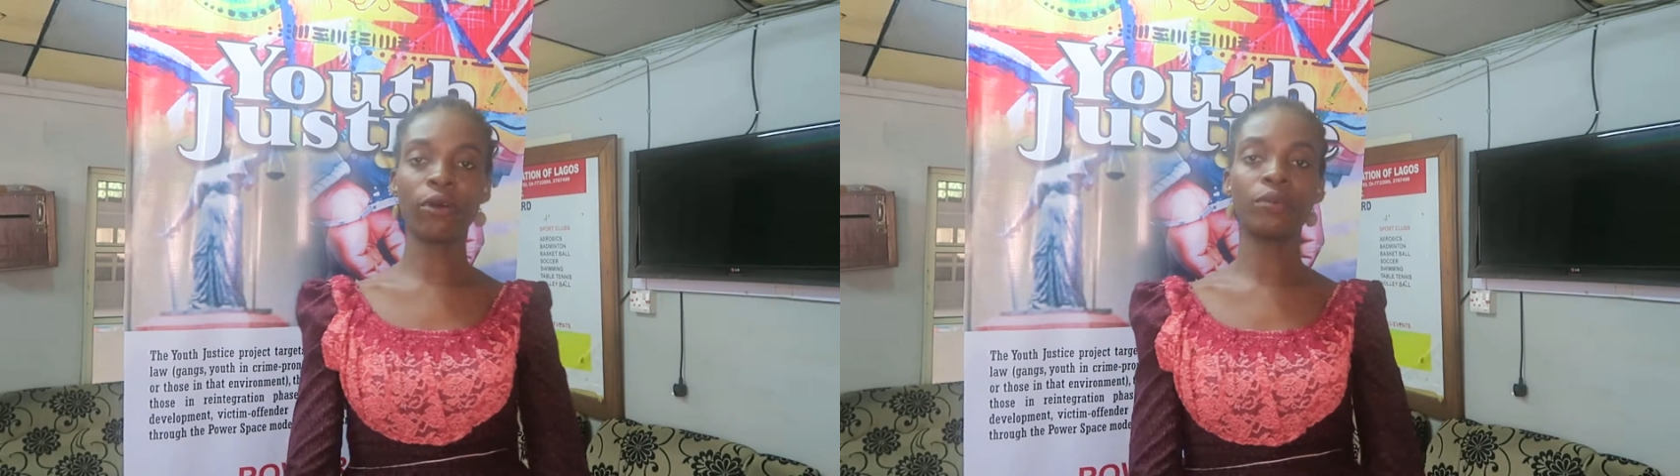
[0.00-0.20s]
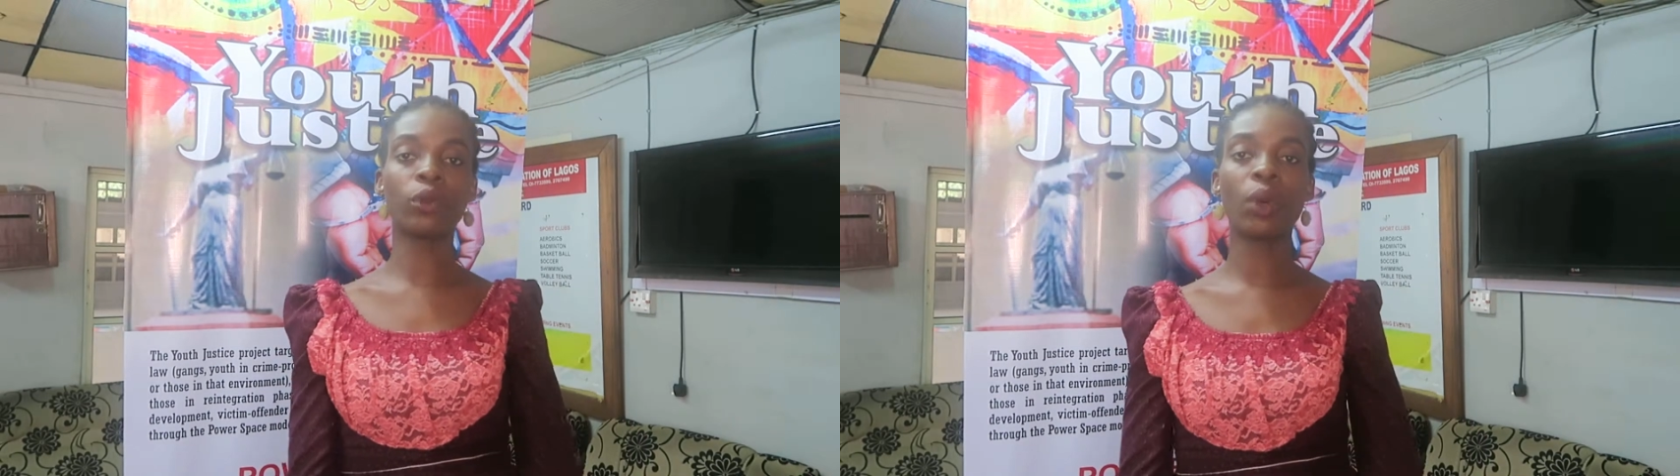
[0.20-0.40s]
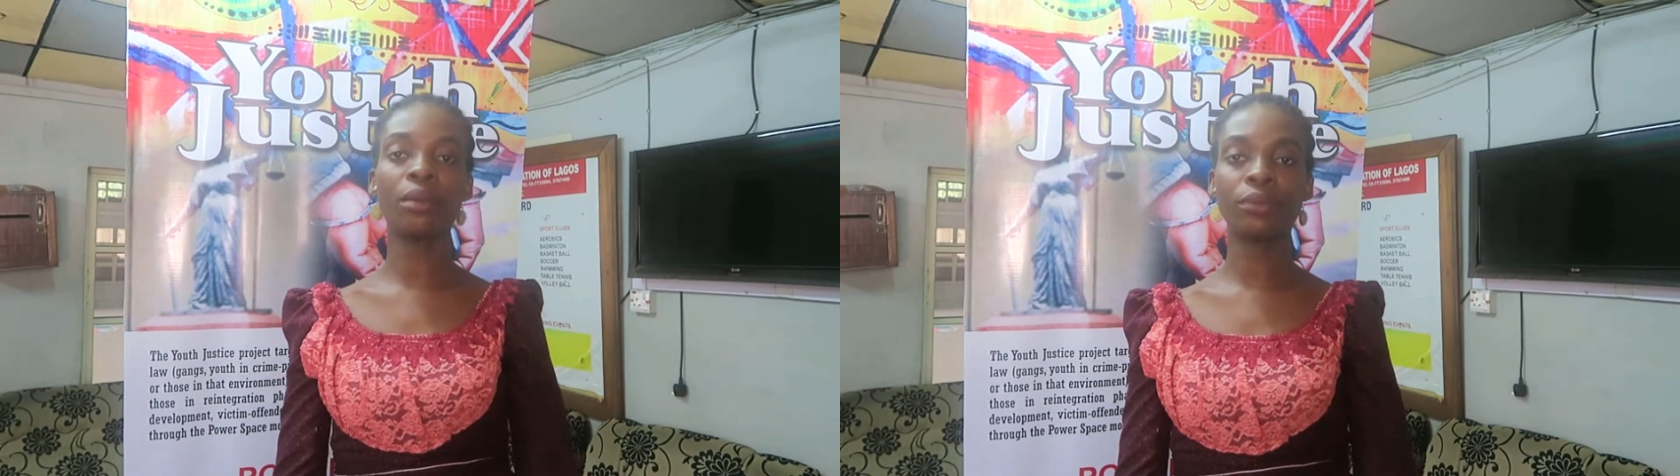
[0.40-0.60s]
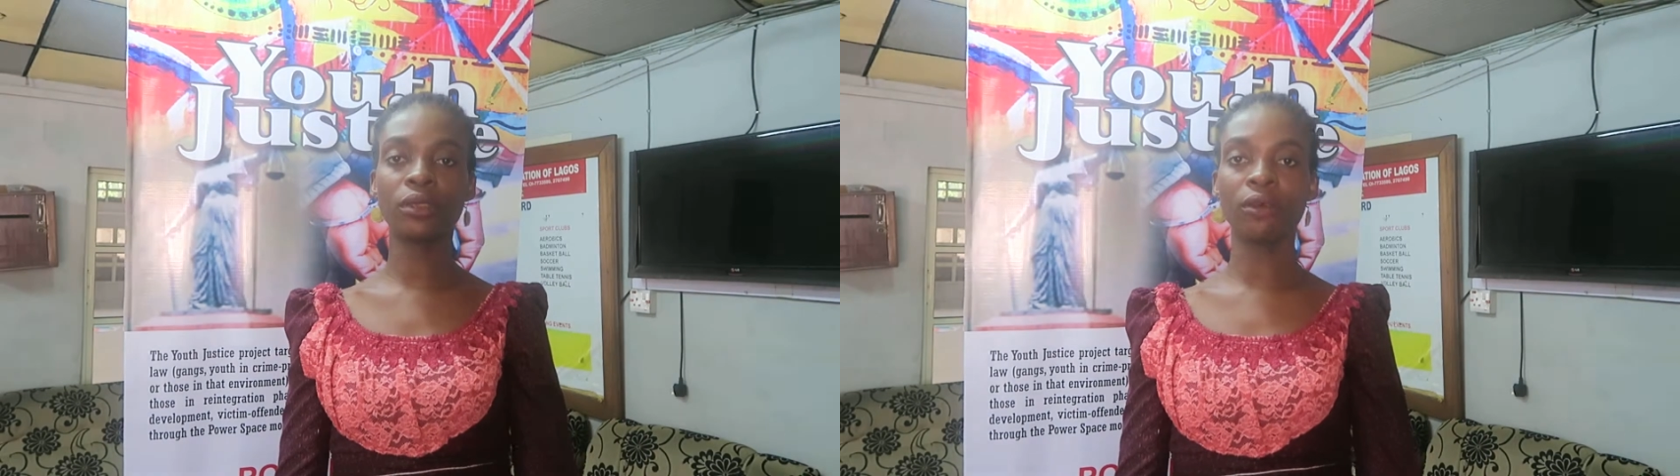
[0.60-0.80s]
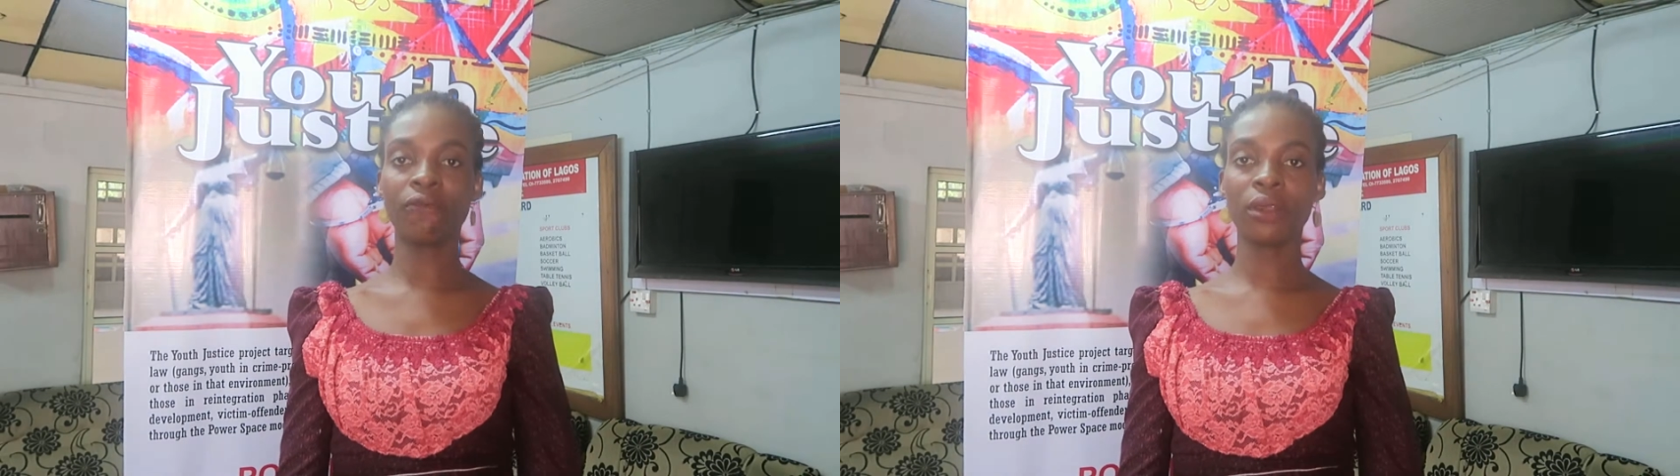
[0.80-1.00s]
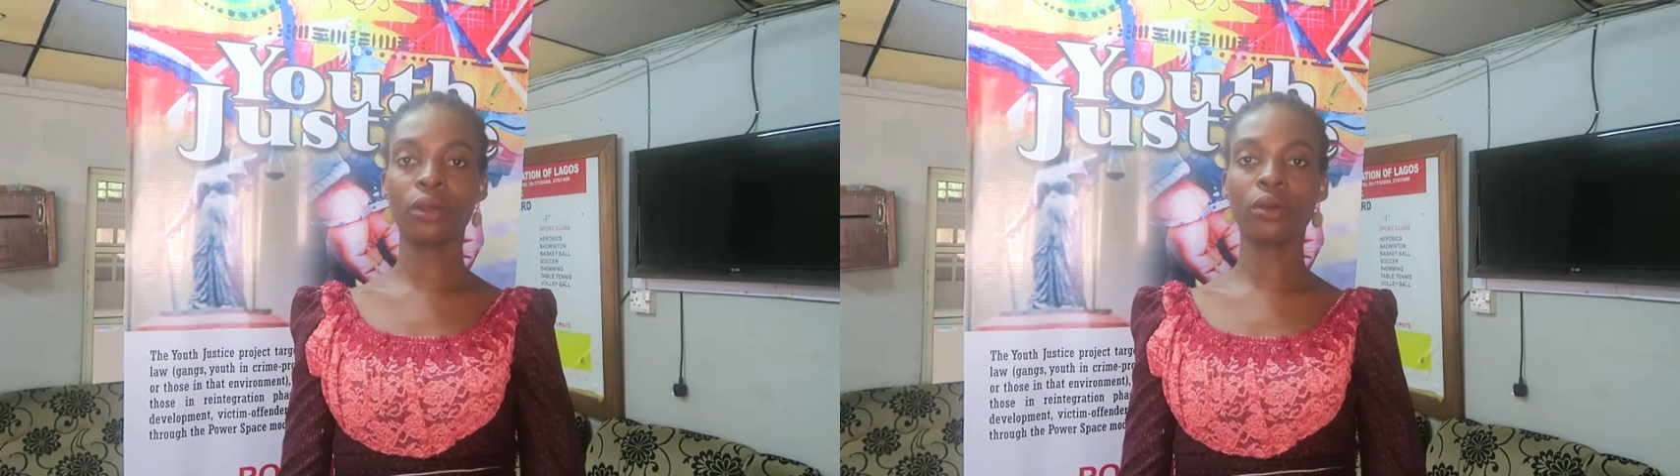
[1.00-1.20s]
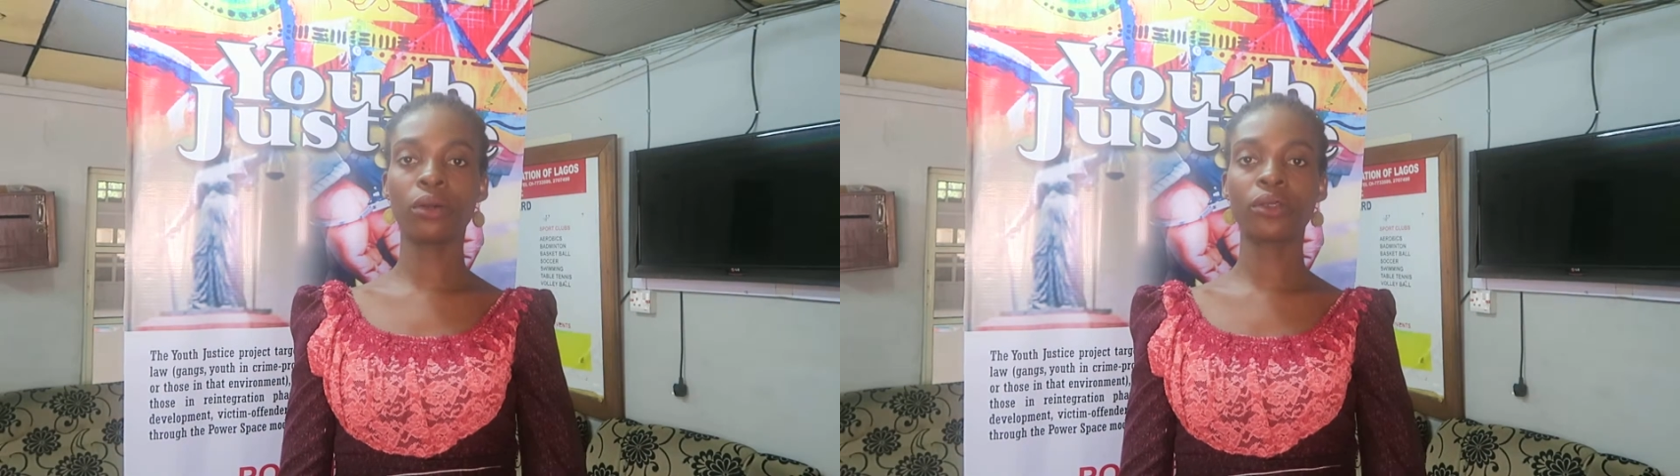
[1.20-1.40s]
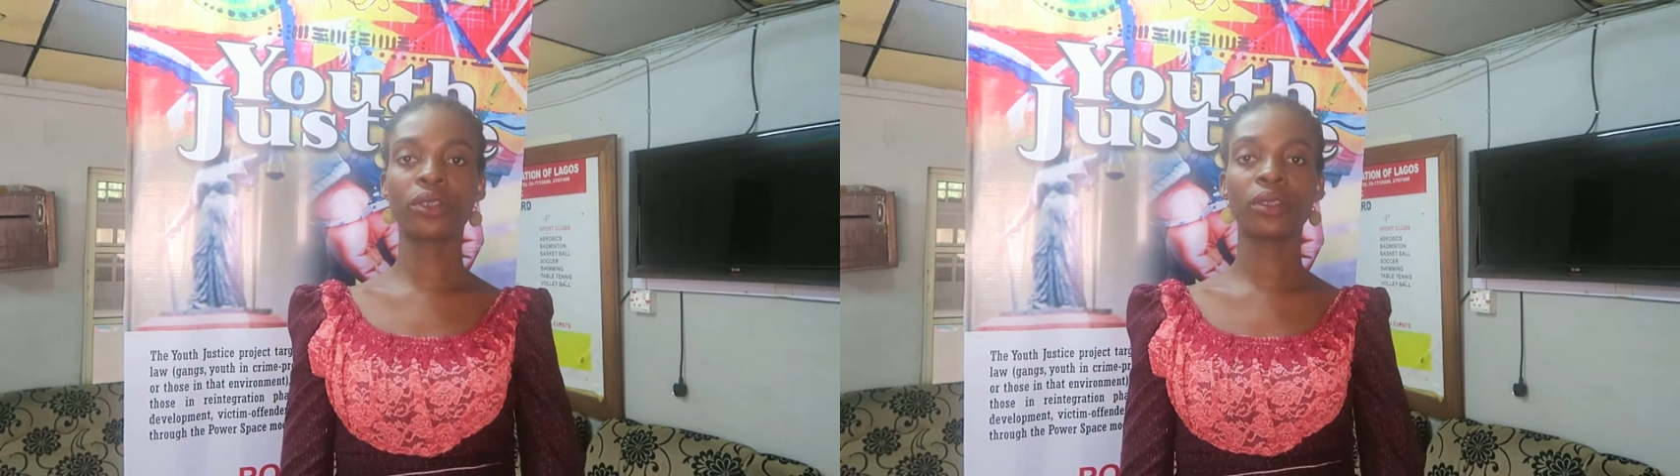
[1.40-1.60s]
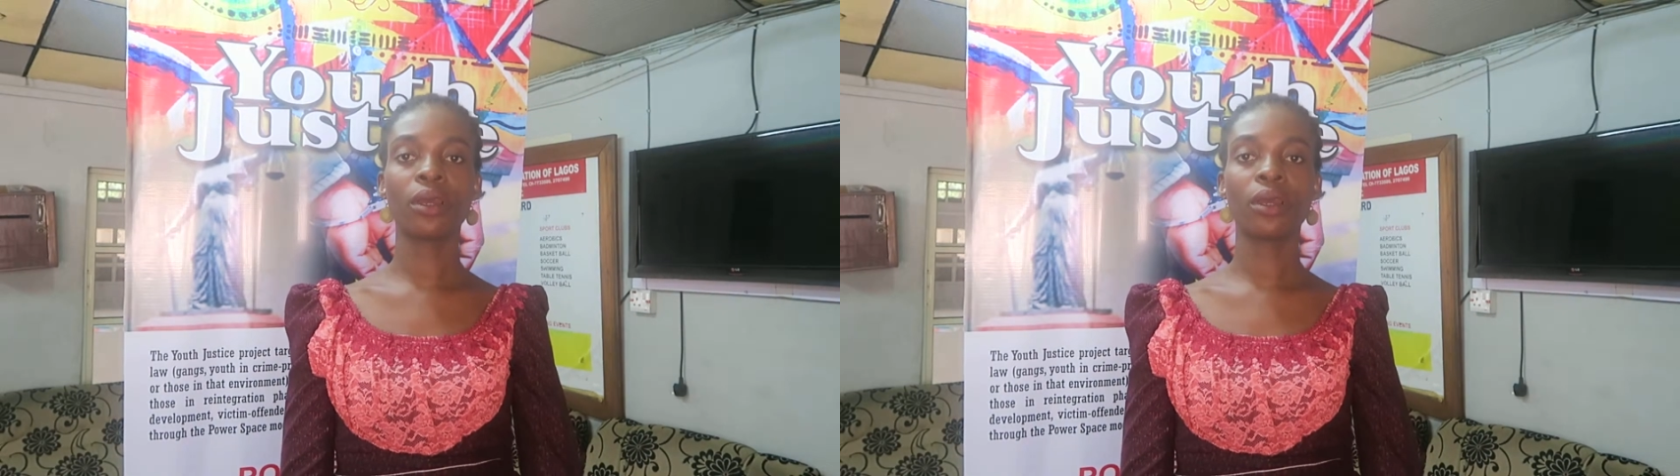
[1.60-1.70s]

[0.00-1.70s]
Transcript: from the YMCA of Lagos.